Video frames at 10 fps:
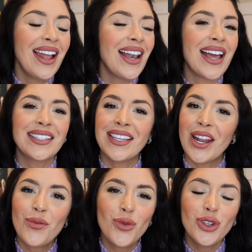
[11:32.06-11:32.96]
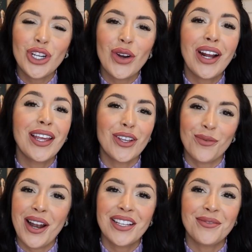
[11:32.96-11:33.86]
Las quiero mucho, que Dios
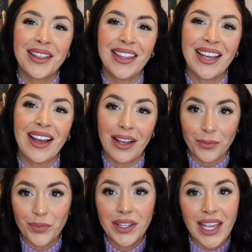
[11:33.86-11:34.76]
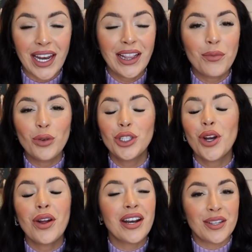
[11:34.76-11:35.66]
me las bendiga. Quiérete
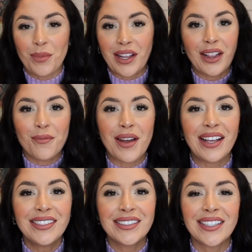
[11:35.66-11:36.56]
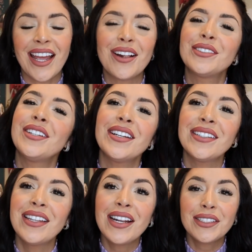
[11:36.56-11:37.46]
mucho, respétate más, and I'll see you
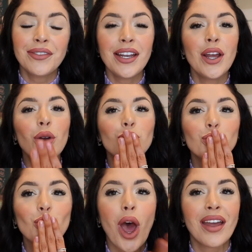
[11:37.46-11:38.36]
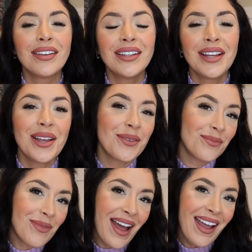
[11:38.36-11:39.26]
guys in the next video.
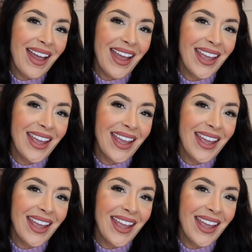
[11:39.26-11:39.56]
Bye!